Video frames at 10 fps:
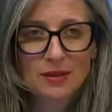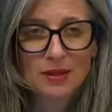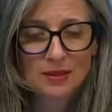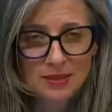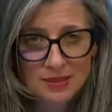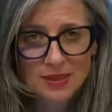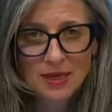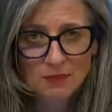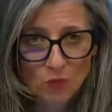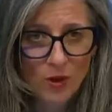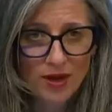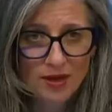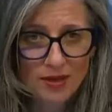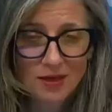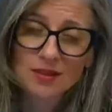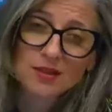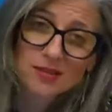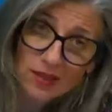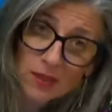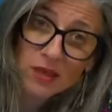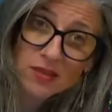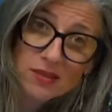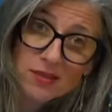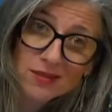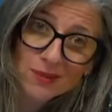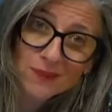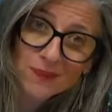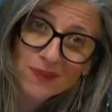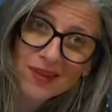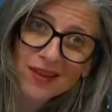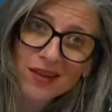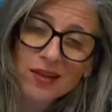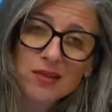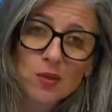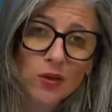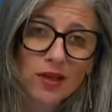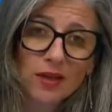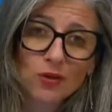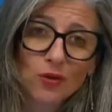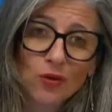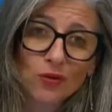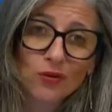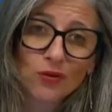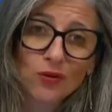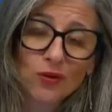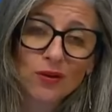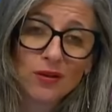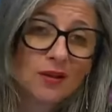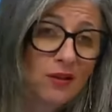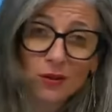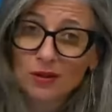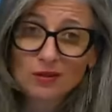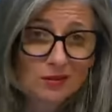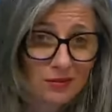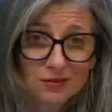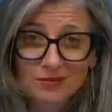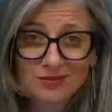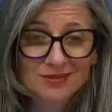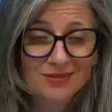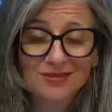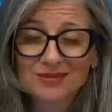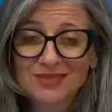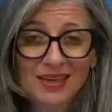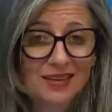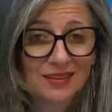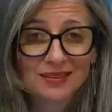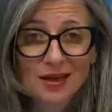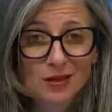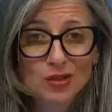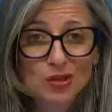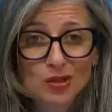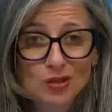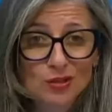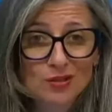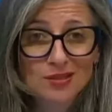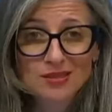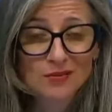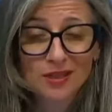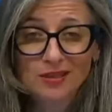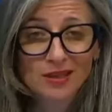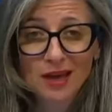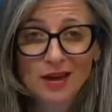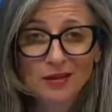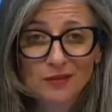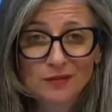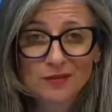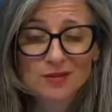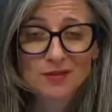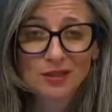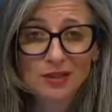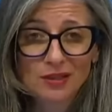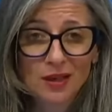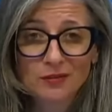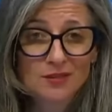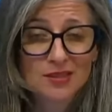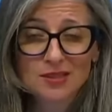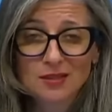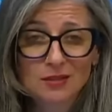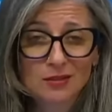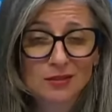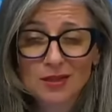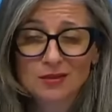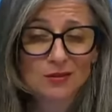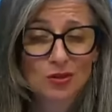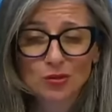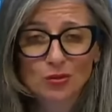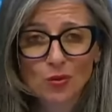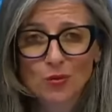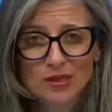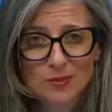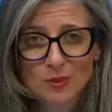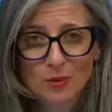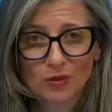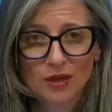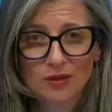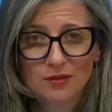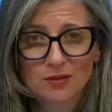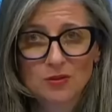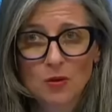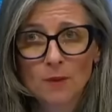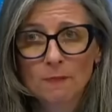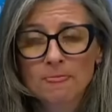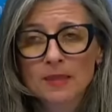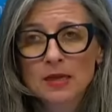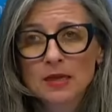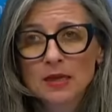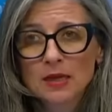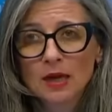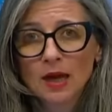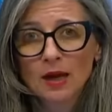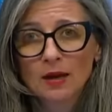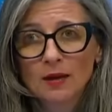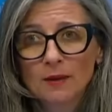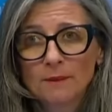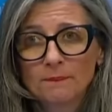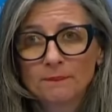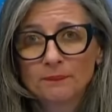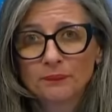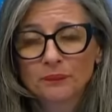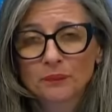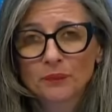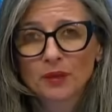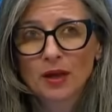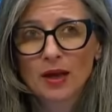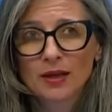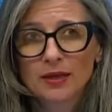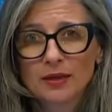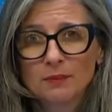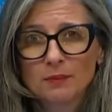in the same way, it has limits. So it cannot, neither can touch civilian life. Civilian life is sacred and should always be protected. So I